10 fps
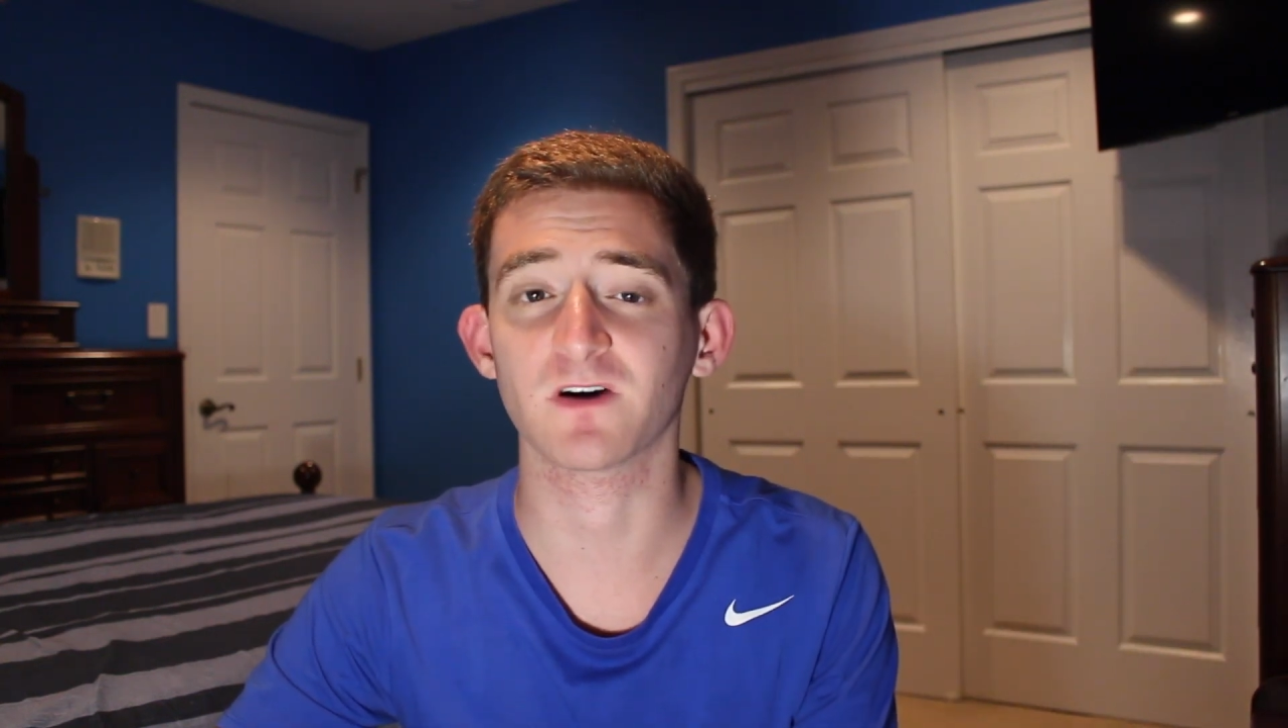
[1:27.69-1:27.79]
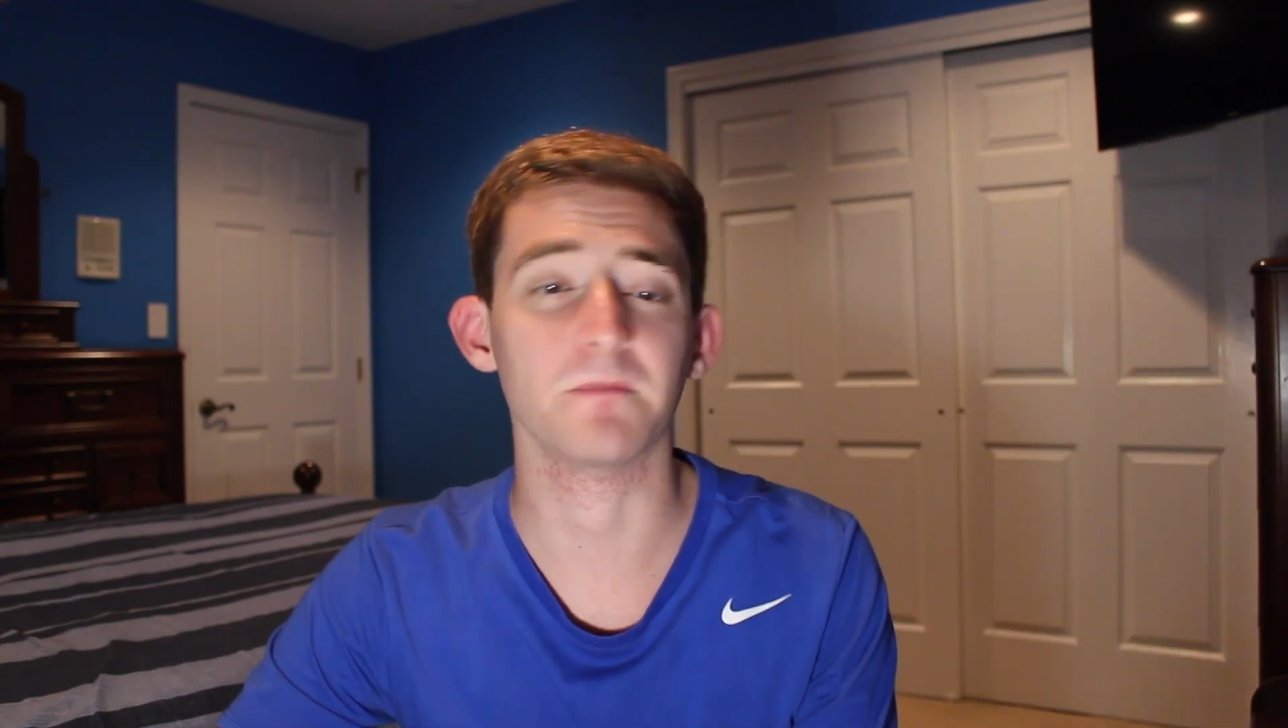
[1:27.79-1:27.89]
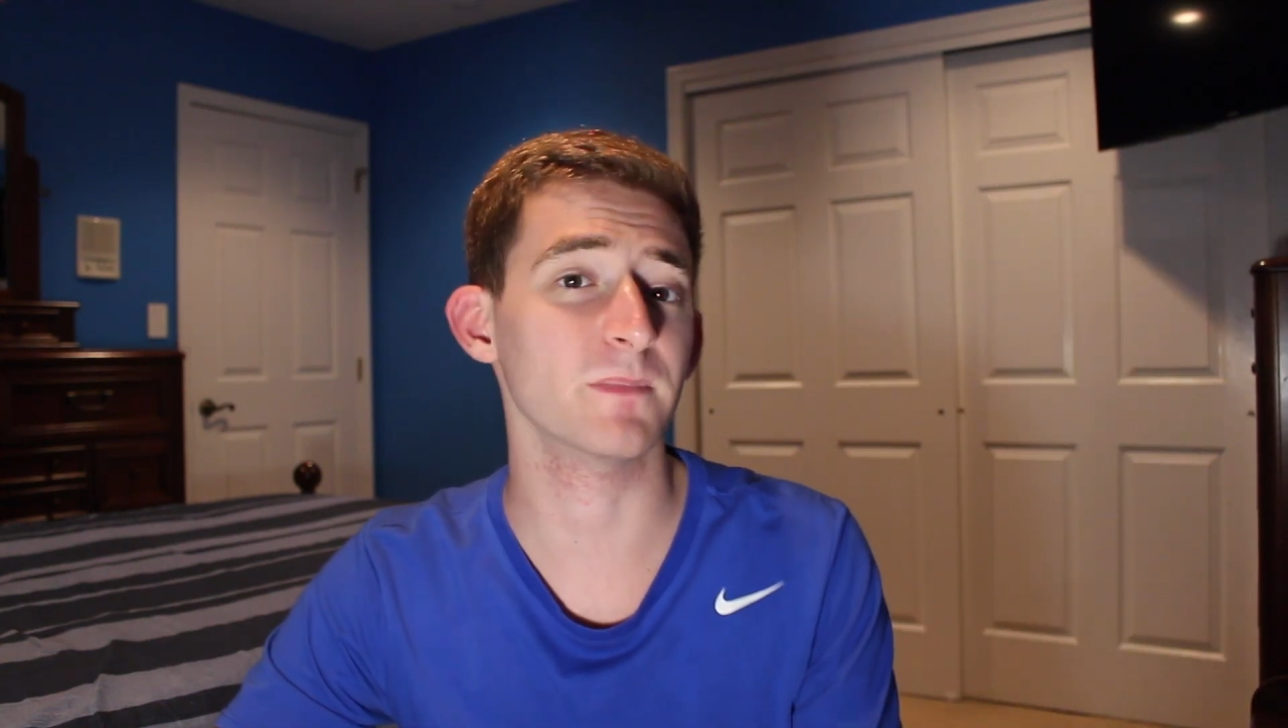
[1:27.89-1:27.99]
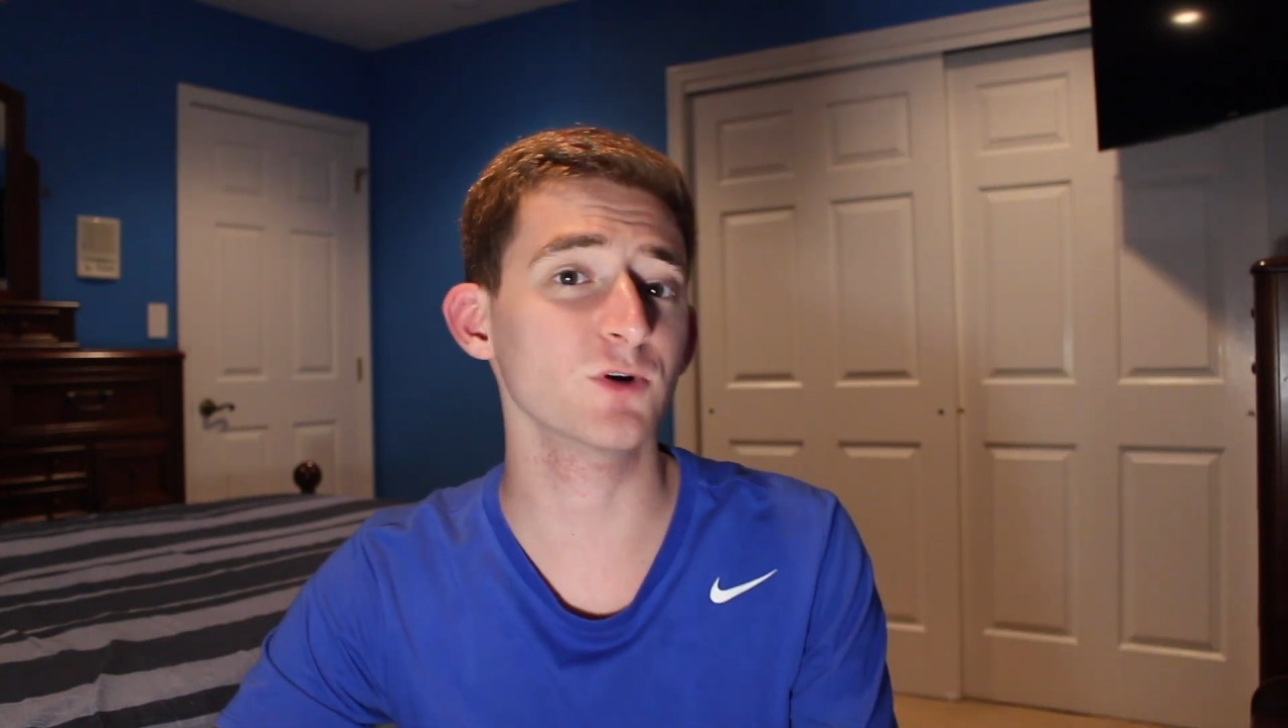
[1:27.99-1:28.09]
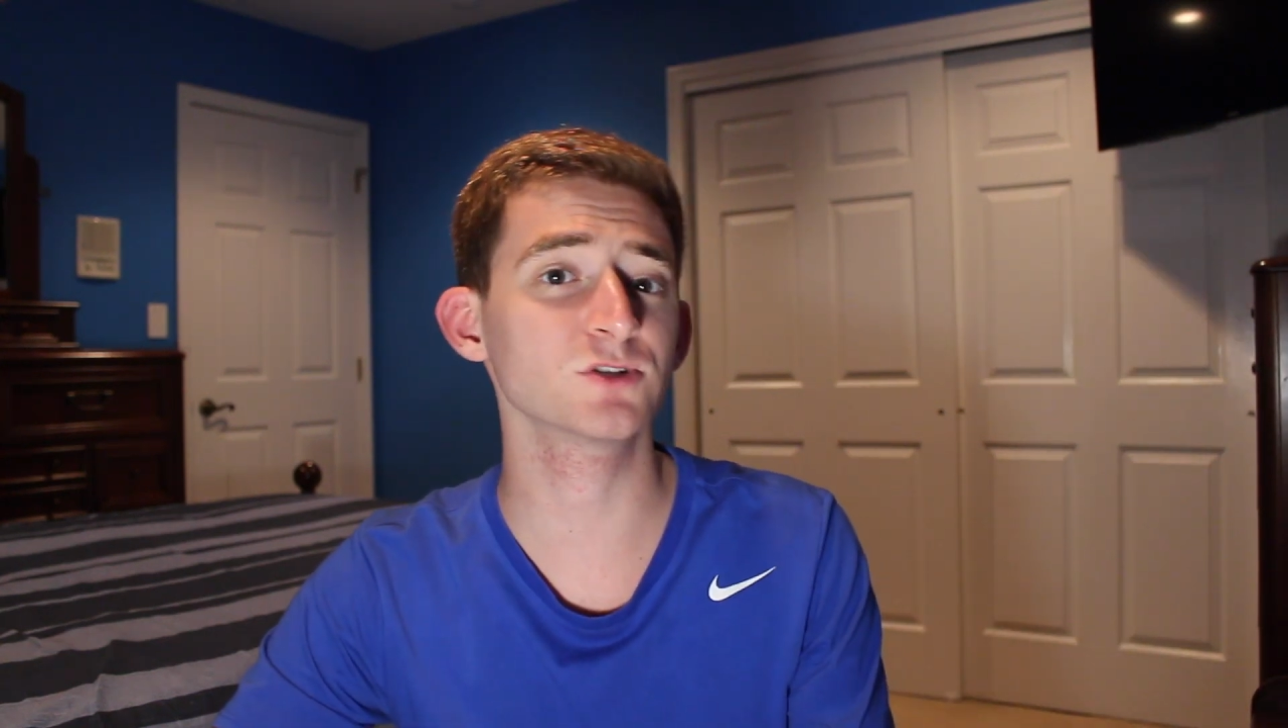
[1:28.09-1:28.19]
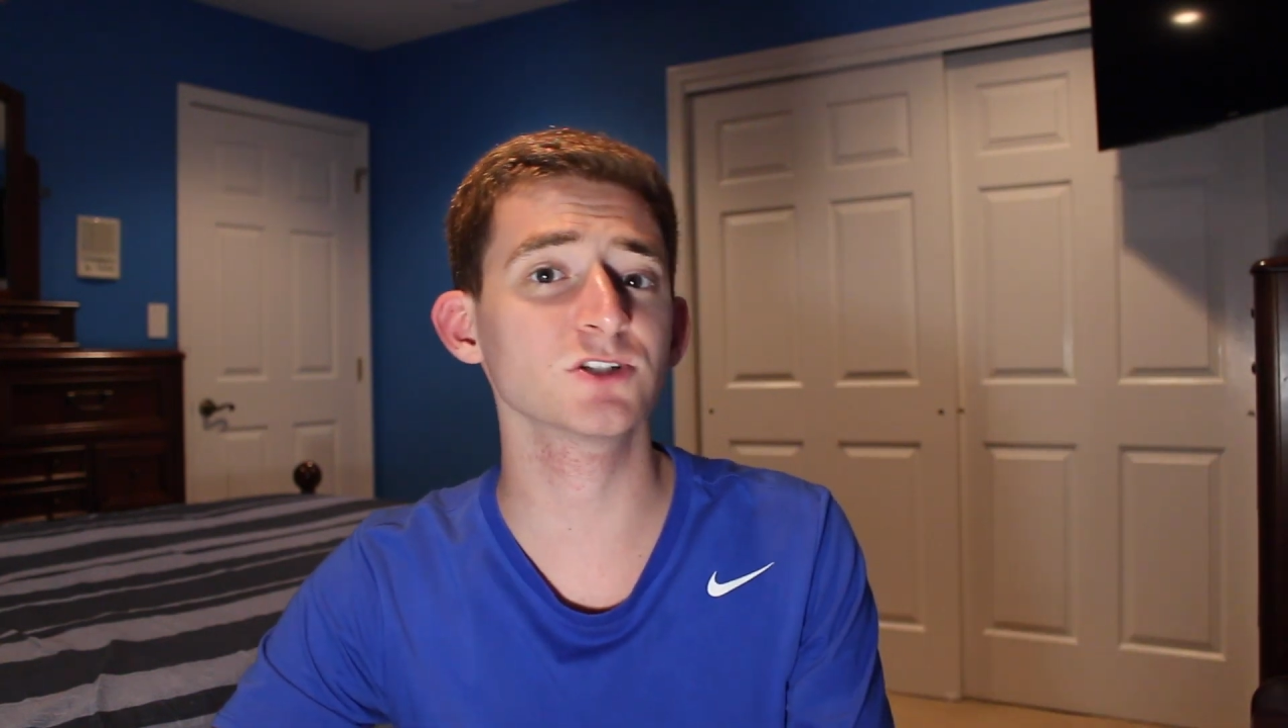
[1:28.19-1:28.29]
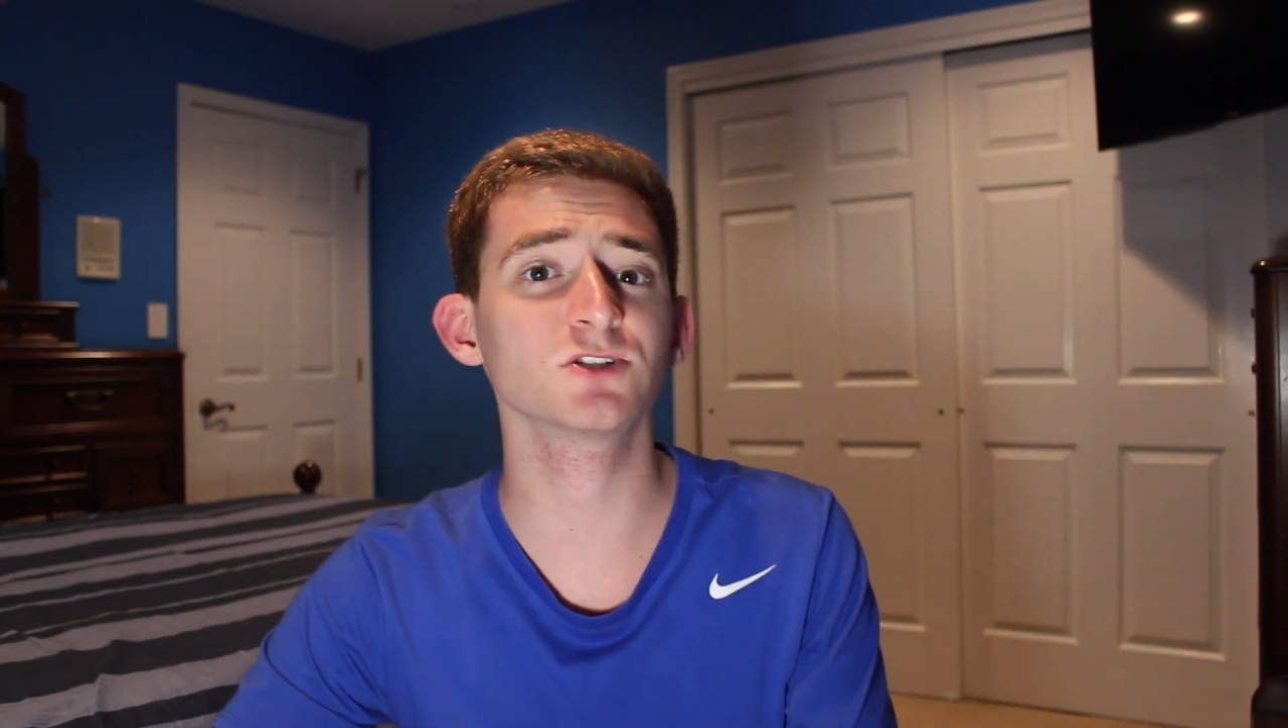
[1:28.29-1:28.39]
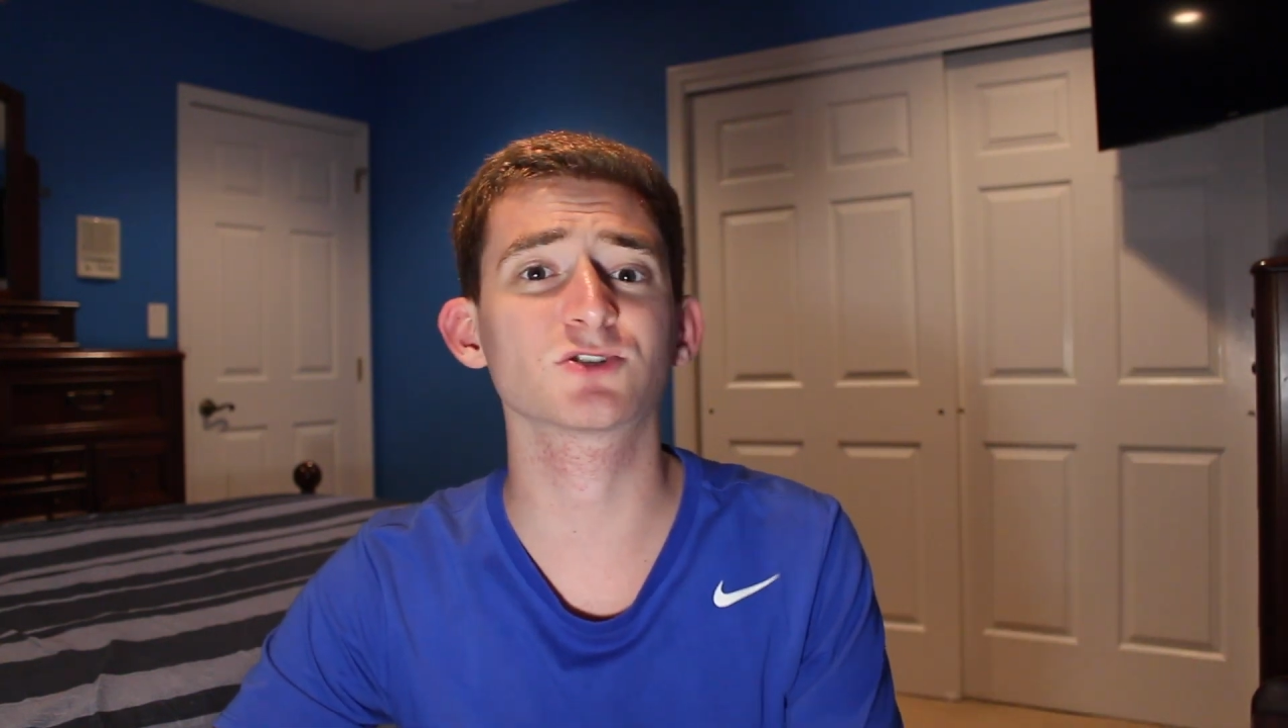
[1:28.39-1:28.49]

emojis,